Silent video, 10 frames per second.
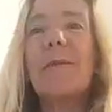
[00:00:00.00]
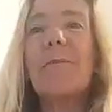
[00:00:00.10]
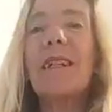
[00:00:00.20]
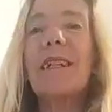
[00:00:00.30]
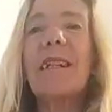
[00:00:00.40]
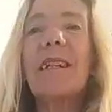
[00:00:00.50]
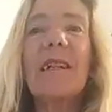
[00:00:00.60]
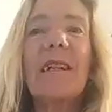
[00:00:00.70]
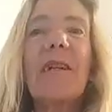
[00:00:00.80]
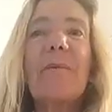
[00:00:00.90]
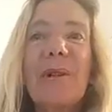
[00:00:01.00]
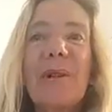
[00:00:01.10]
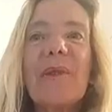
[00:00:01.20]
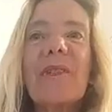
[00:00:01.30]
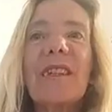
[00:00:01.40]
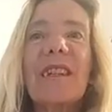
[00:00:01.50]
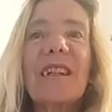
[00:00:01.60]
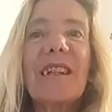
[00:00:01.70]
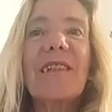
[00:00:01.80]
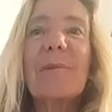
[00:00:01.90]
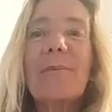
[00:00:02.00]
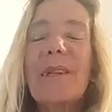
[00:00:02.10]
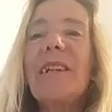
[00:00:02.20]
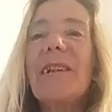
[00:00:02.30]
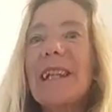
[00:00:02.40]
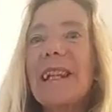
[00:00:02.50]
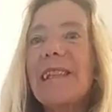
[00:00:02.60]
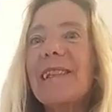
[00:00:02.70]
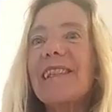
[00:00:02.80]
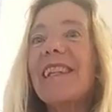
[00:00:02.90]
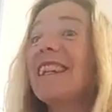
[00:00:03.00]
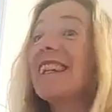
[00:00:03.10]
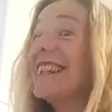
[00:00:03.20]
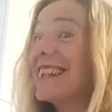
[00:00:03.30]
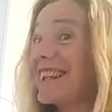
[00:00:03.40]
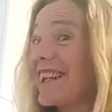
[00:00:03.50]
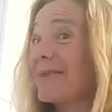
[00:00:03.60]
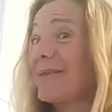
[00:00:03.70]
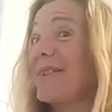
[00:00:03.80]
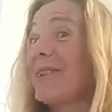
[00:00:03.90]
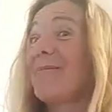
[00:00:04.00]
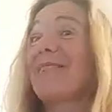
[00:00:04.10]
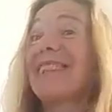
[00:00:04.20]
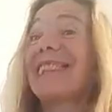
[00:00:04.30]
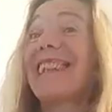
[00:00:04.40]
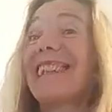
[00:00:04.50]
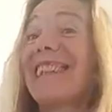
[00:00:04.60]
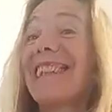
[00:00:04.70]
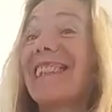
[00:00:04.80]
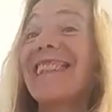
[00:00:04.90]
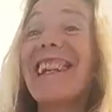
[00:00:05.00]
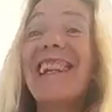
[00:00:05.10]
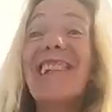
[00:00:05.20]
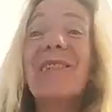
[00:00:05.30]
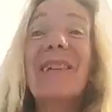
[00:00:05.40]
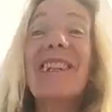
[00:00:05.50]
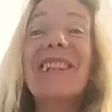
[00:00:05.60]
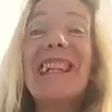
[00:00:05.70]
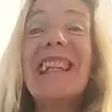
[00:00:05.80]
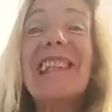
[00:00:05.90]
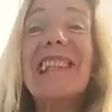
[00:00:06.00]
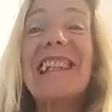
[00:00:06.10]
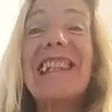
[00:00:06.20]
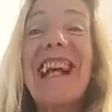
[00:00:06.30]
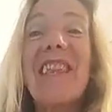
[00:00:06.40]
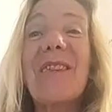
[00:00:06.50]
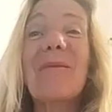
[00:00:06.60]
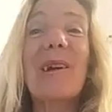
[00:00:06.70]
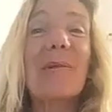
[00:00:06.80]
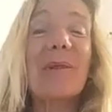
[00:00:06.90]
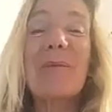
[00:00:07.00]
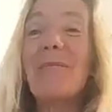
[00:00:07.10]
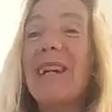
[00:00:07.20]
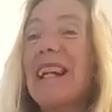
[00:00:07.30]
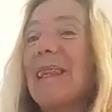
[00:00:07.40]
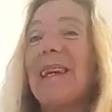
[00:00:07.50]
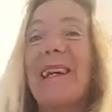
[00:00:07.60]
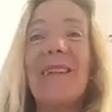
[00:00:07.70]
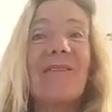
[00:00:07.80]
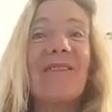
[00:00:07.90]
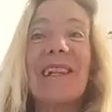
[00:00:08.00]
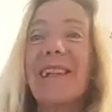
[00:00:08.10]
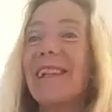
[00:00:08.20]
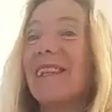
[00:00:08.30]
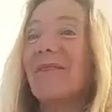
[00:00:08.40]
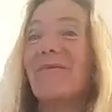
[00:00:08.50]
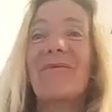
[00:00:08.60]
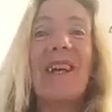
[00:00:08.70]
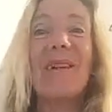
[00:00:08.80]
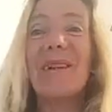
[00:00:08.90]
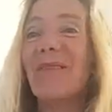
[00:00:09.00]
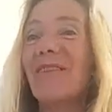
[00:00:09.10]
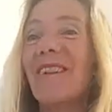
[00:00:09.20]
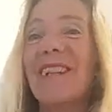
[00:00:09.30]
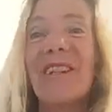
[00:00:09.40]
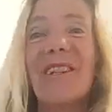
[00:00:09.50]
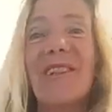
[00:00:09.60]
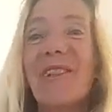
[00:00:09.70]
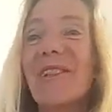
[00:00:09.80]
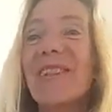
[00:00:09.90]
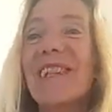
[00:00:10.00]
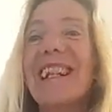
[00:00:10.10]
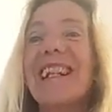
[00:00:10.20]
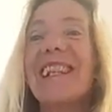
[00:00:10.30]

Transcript: be, you know what, to be honest, guess what, boys and girls, to be honest, at the moment, my life is very, very good. It's